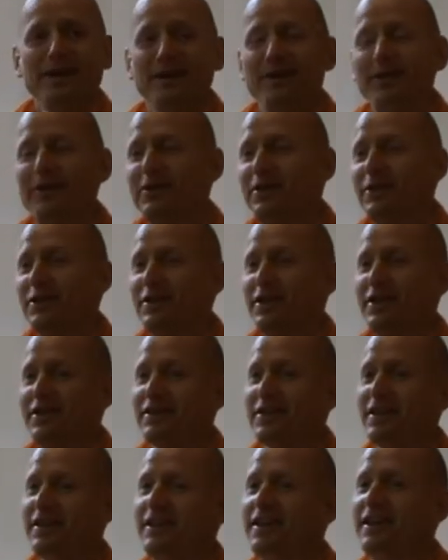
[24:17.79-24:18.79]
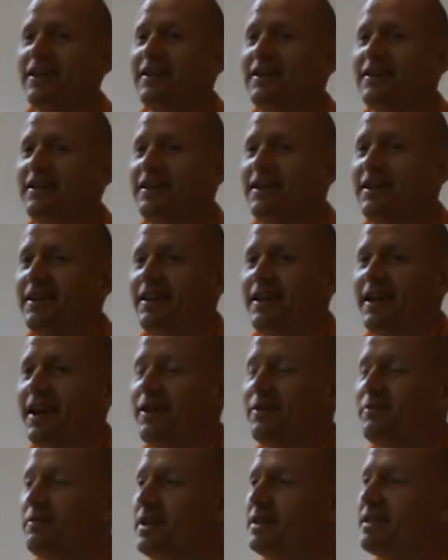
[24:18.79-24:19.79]
All these things are there.
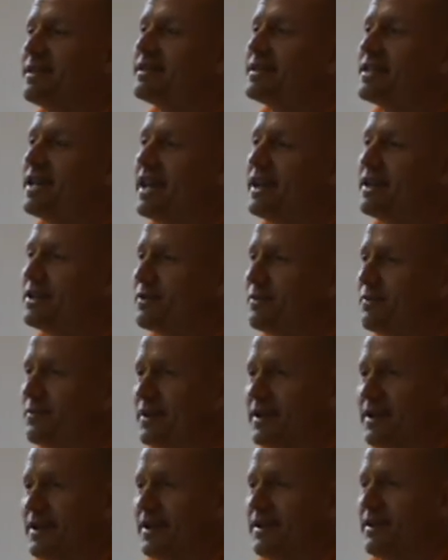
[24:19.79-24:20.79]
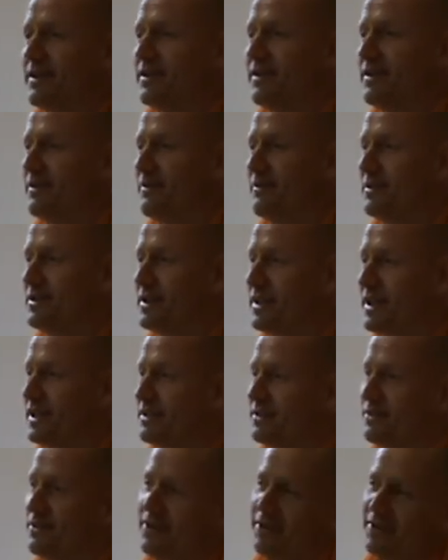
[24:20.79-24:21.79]
And we tend to forget. We tend
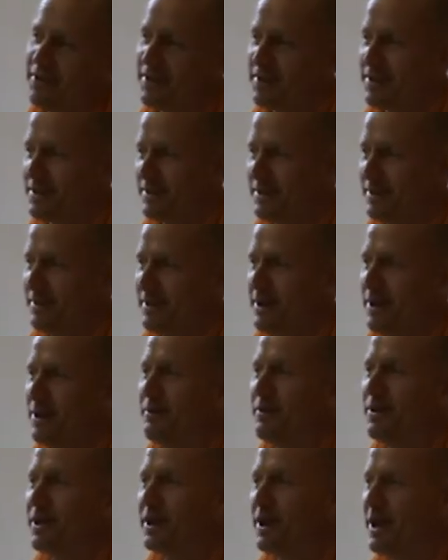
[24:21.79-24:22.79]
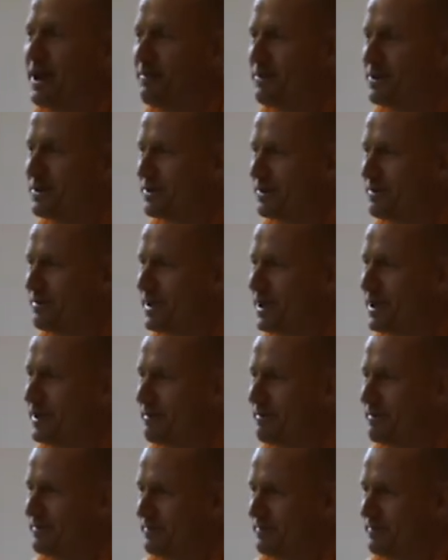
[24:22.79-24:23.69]
to, it'll not happen to me.